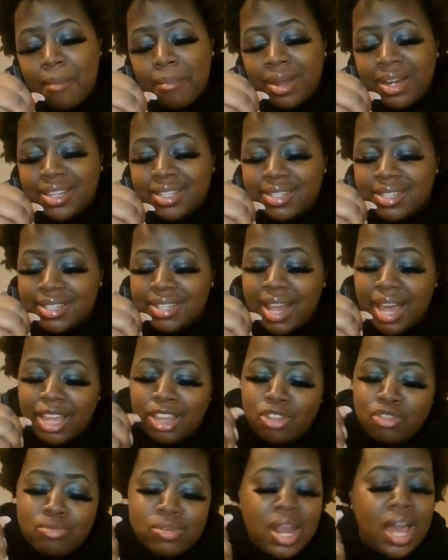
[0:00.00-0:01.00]
but it's just like
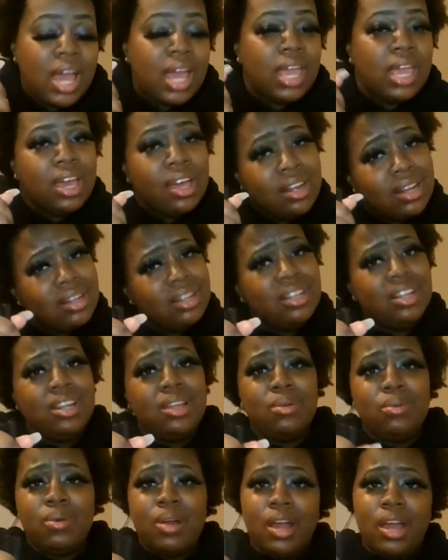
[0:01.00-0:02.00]
you're not handling
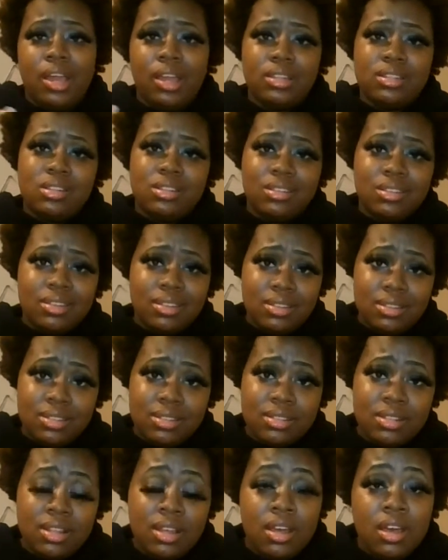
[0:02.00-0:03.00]
it right, sis.